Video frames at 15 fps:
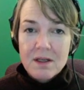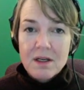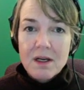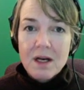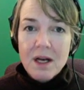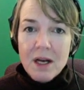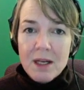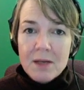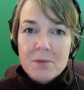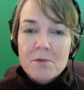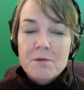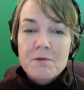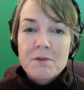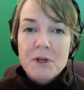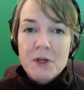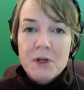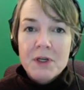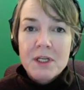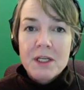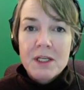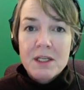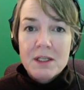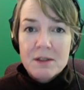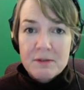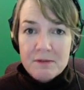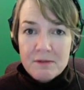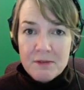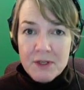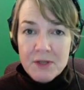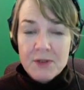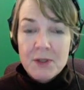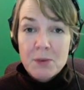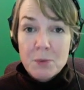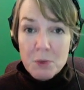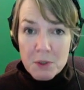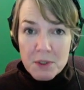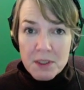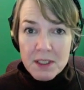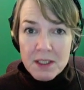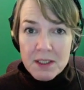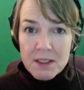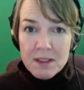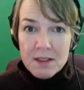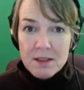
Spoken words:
I am very, very worried.